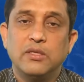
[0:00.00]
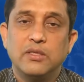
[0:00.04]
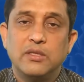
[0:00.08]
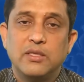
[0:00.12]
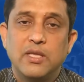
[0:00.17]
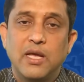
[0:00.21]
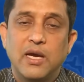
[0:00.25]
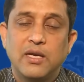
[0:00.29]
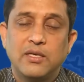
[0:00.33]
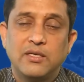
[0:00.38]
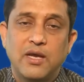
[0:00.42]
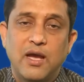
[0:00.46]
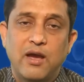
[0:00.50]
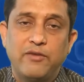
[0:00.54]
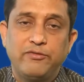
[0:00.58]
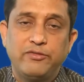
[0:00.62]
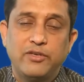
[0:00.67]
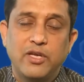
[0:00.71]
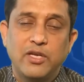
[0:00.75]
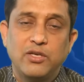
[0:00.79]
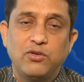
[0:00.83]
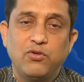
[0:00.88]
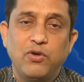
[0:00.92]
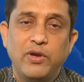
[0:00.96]
that
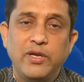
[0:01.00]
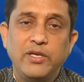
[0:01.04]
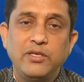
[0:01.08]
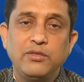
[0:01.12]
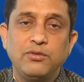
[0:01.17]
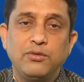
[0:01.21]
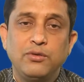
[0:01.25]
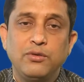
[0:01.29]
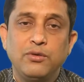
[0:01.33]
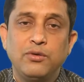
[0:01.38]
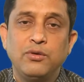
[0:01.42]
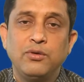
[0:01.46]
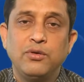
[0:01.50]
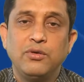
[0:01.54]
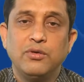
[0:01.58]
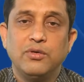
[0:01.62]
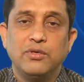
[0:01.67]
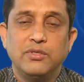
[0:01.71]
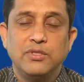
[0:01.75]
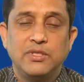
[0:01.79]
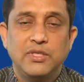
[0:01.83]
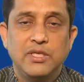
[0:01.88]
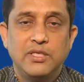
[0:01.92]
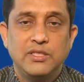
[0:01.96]
after going through
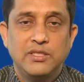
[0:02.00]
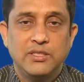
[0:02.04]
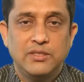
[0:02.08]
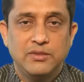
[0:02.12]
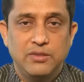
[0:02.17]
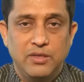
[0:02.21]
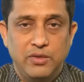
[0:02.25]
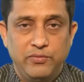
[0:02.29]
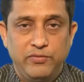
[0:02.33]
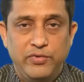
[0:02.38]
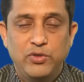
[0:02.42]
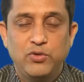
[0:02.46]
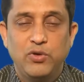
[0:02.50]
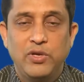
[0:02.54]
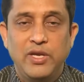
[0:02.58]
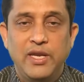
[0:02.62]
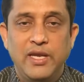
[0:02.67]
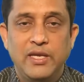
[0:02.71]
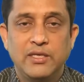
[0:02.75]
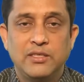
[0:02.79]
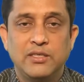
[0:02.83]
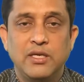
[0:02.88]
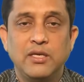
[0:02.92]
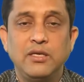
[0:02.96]
this video
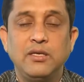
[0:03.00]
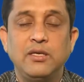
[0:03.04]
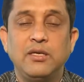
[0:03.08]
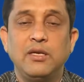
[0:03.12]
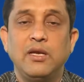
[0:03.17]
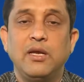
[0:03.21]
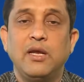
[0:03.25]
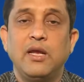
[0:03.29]
lesson